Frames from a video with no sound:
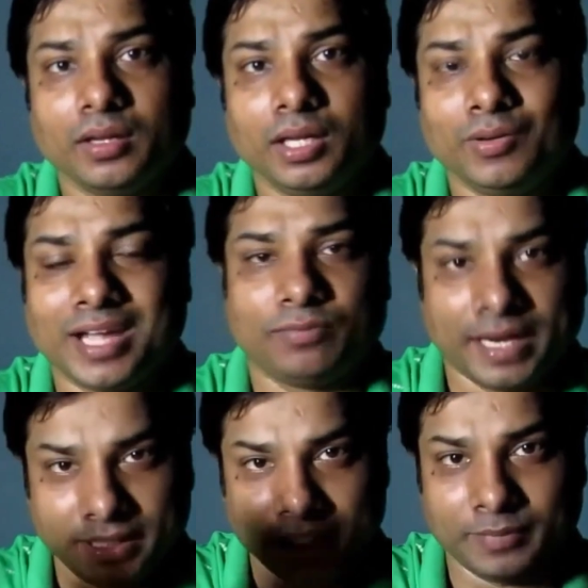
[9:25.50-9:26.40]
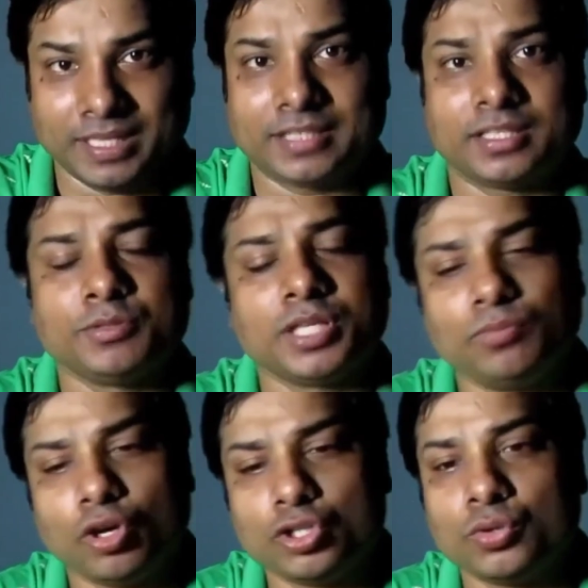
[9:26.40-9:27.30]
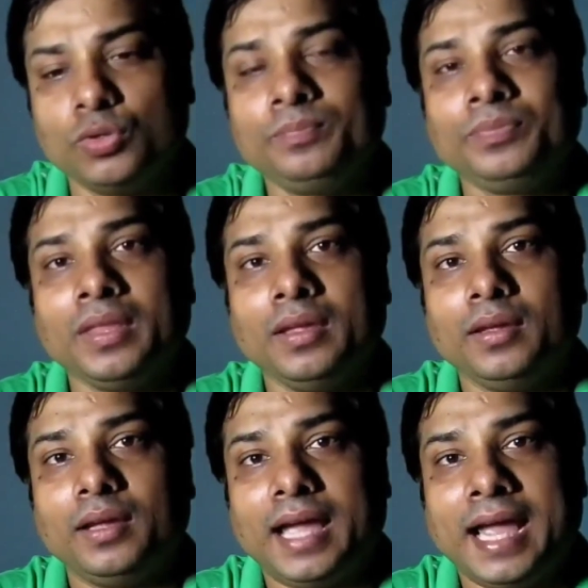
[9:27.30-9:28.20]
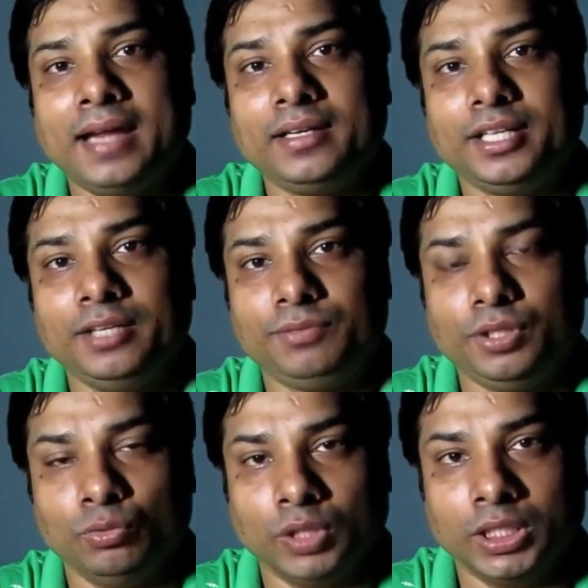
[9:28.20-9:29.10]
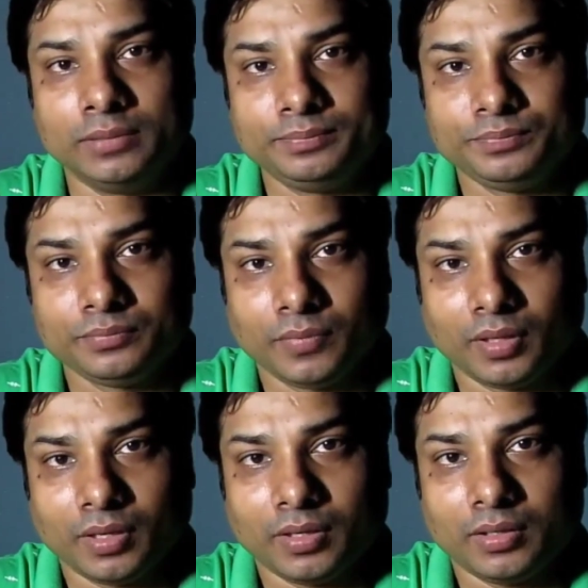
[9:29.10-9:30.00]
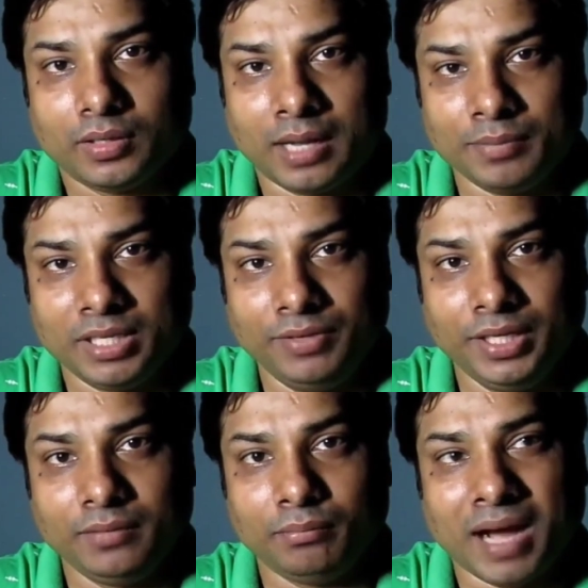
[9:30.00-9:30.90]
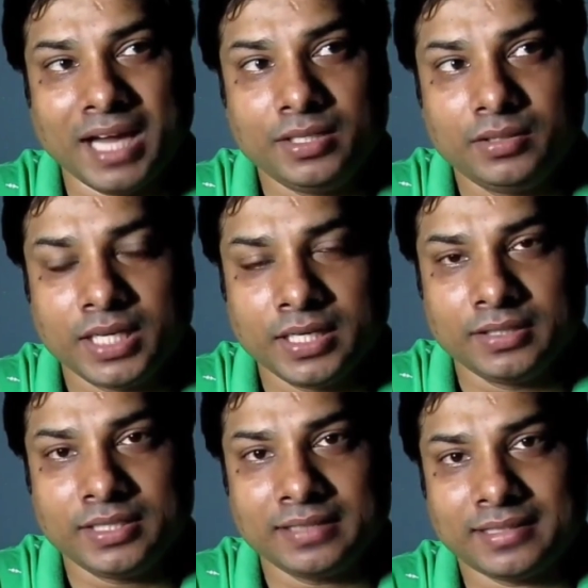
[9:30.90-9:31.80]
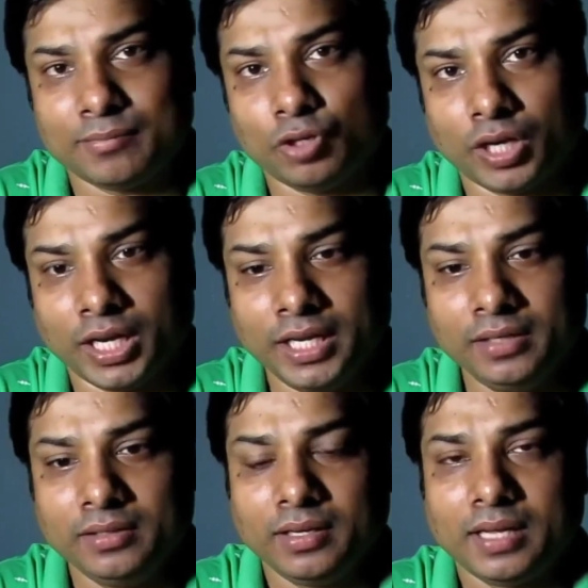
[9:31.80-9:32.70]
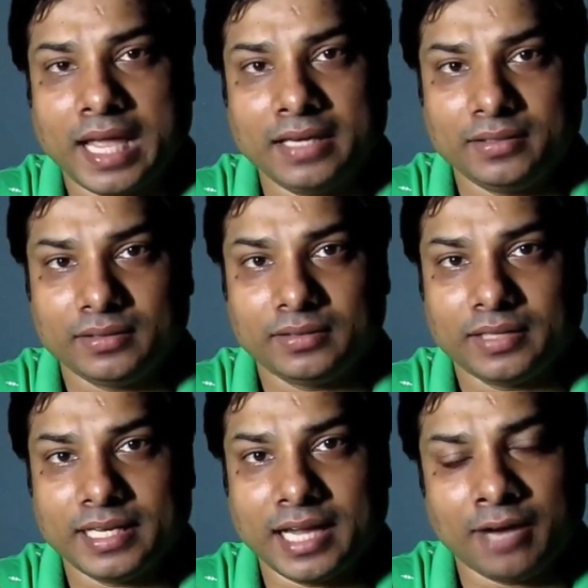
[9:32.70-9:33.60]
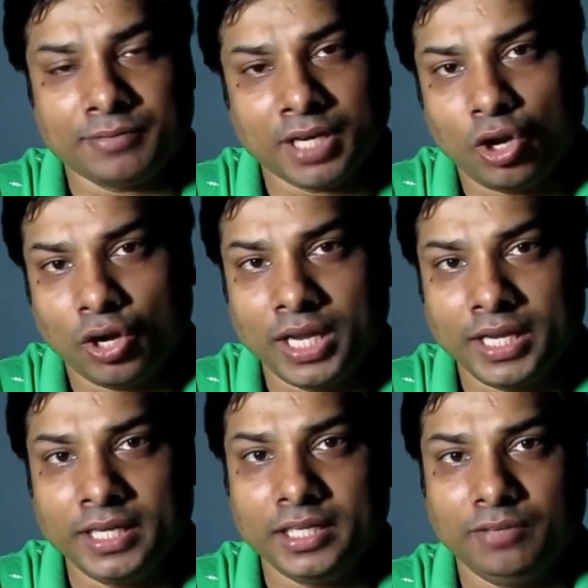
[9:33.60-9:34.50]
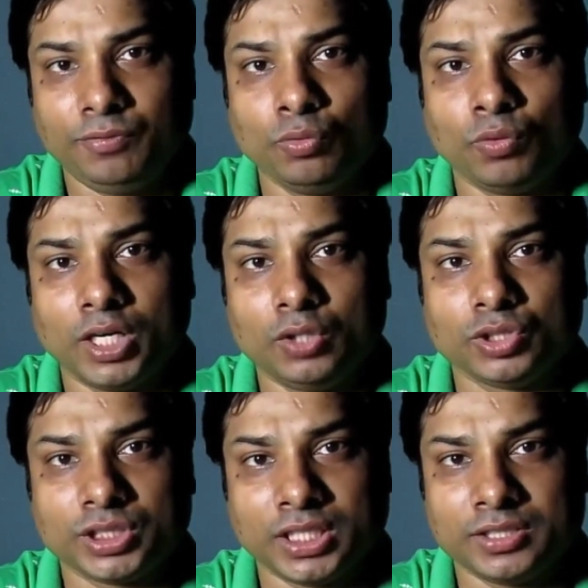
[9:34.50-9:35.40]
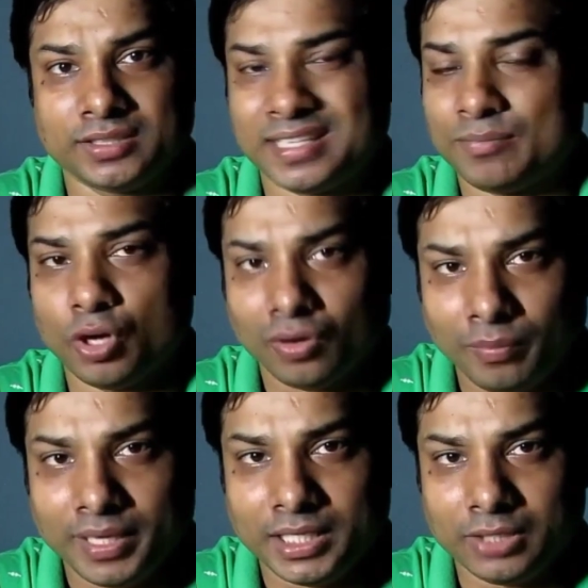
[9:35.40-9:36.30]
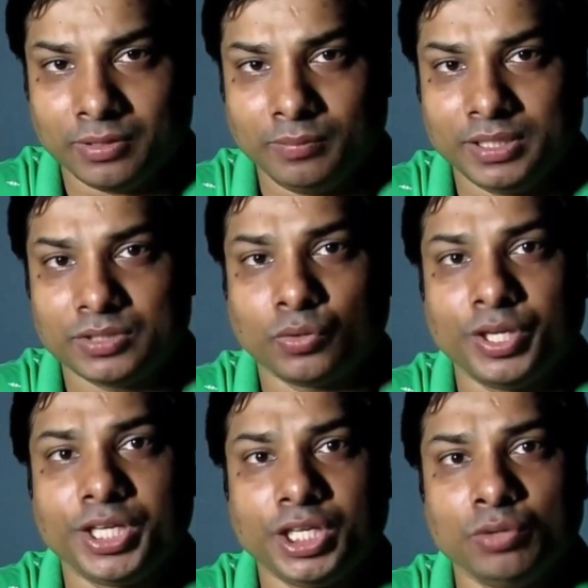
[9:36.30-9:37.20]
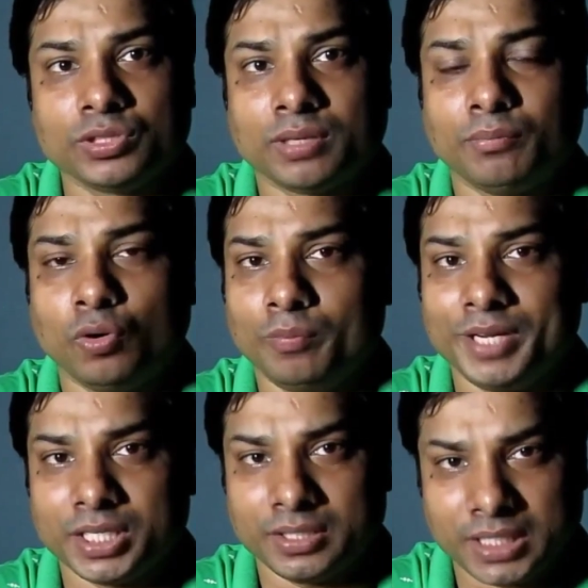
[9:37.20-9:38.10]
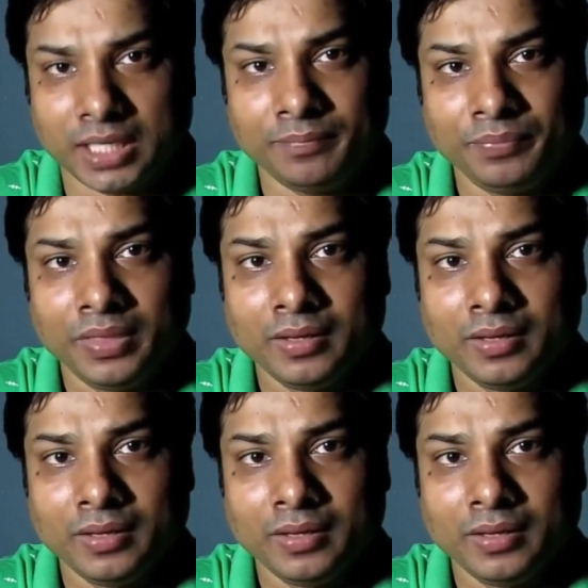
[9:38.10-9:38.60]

You can find it in my description box too. And if you are, I'm giving my credentials and I'm logging in, and after logging in, if you want to search the same document, it will be showing you some more metadata.